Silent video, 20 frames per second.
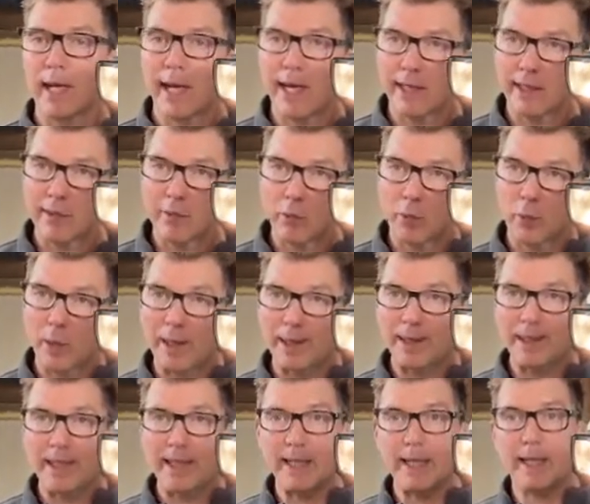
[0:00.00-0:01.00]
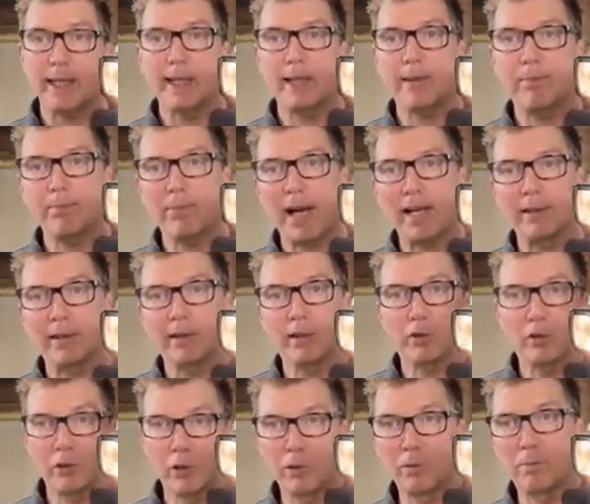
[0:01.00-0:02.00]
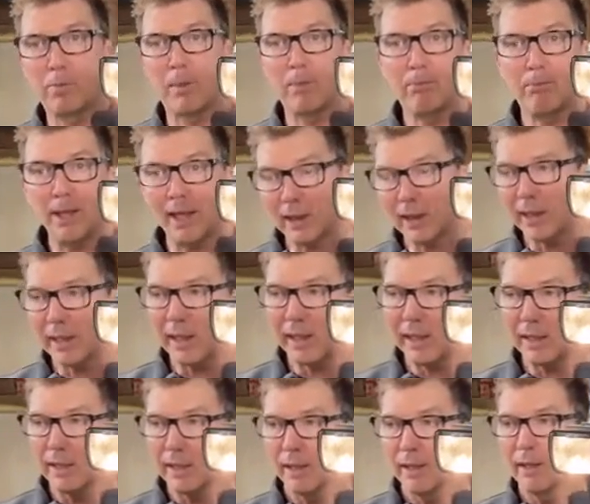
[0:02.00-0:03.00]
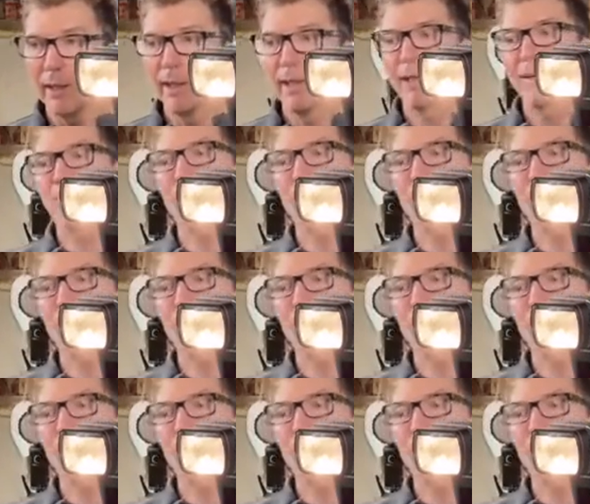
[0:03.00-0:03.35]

to Canon with the independent group ability,